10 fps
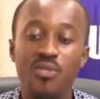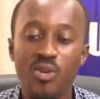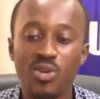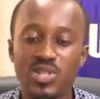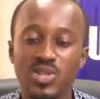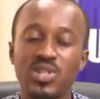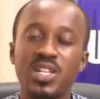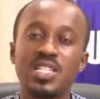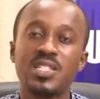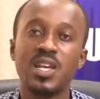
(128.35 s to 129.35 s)
focused on
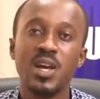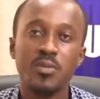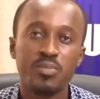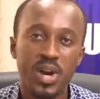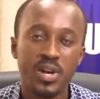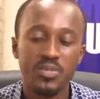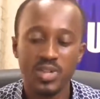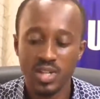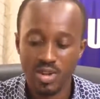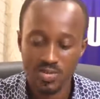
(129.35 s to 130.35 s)
its
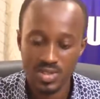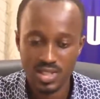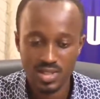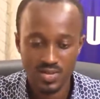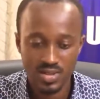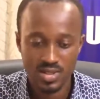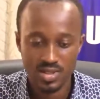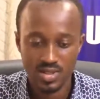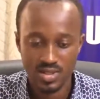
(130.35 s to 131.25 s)
primary objectives.